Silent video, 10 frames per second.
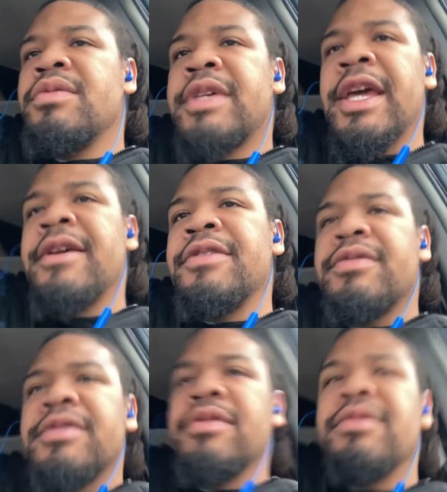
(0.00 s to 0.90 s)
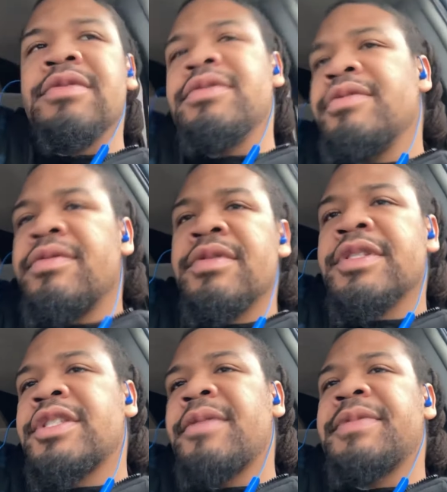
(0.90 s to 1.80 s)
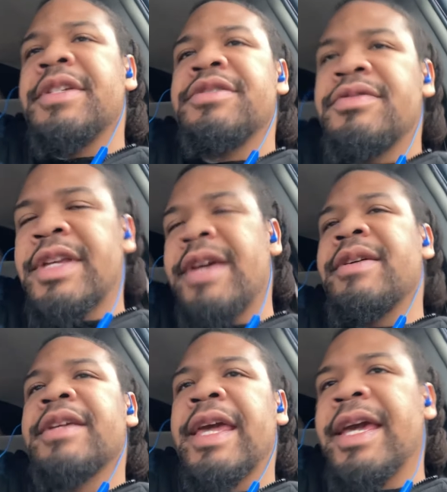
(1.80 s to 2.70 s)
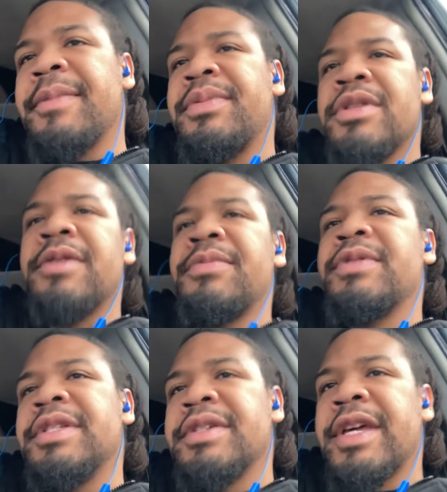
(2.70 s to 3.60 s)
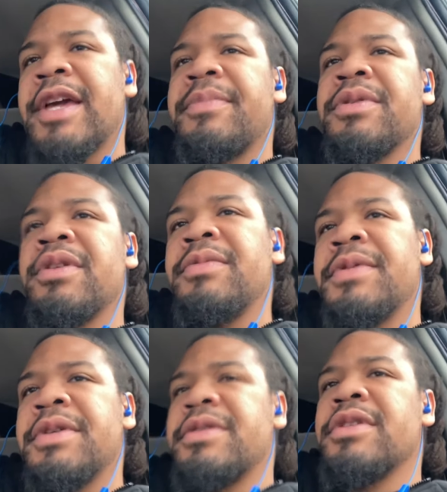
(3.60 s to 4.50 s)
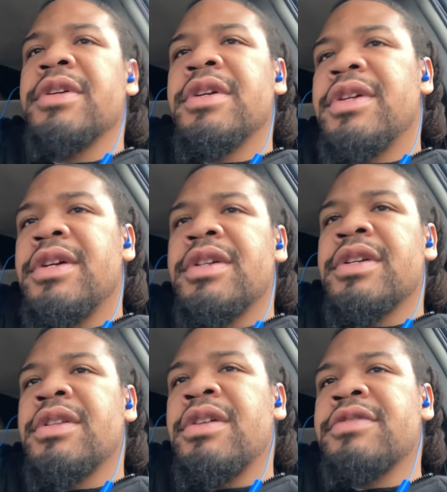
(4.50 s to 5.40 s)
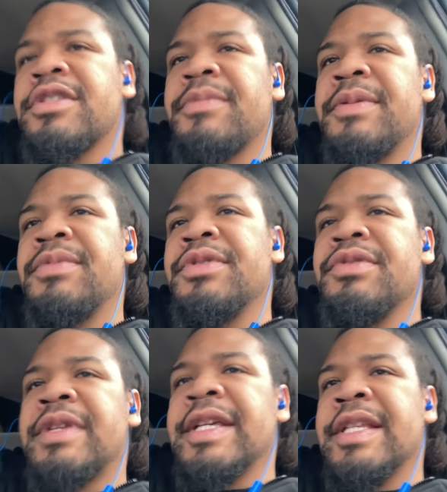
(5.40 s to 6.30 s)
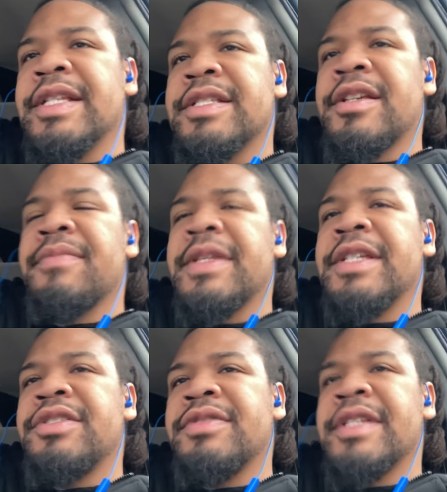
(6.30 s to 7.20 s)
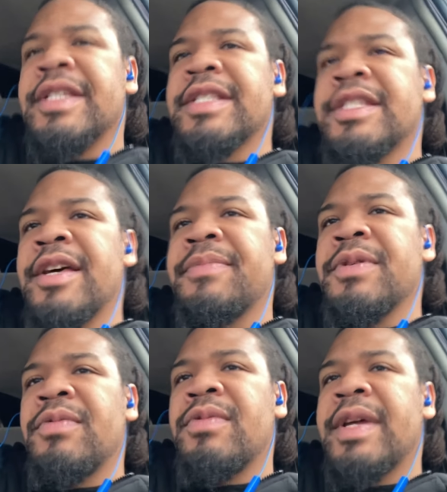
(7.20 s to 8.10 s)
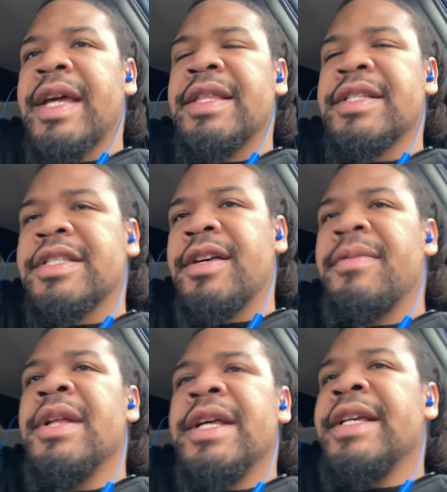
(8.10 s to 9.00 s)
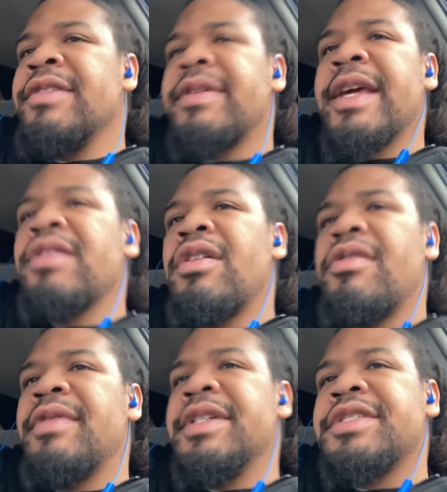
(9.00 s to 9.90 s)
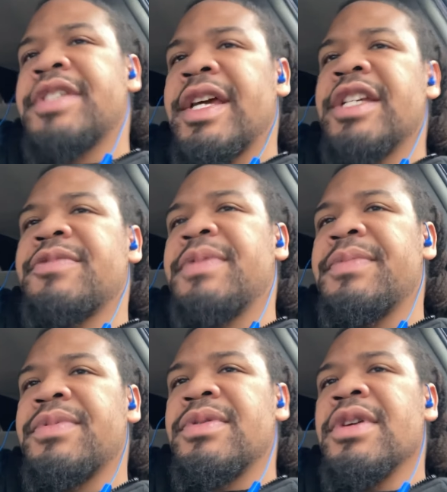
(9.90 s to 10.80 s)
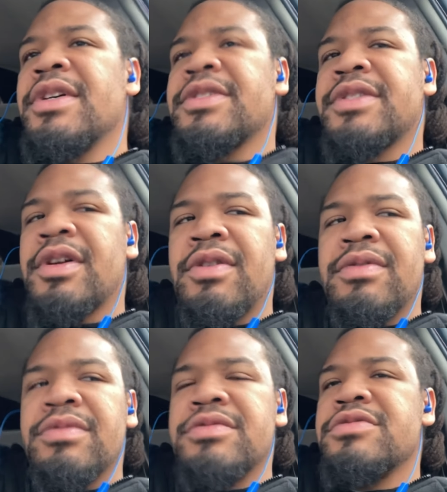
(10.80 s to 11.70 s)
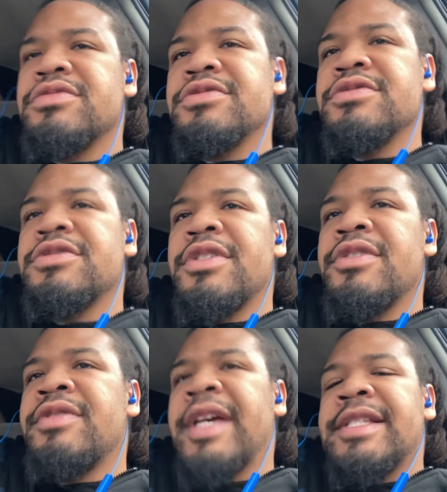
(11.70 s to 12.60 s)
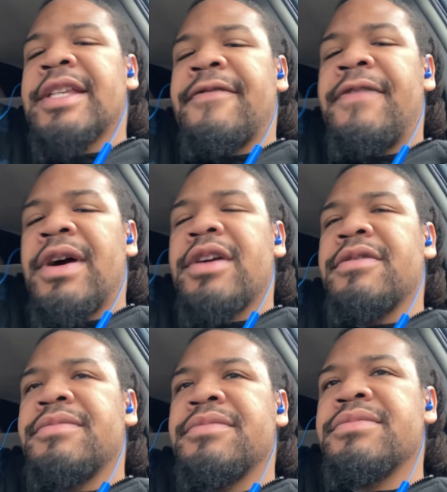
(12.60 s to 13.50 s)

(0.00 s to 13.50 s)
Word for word: you can't. Some things you can't can put up with, and you can't put up with. You know, some people you can. Some things you can accept and can't accept, and you can't always change people. So, gotta say fuck them.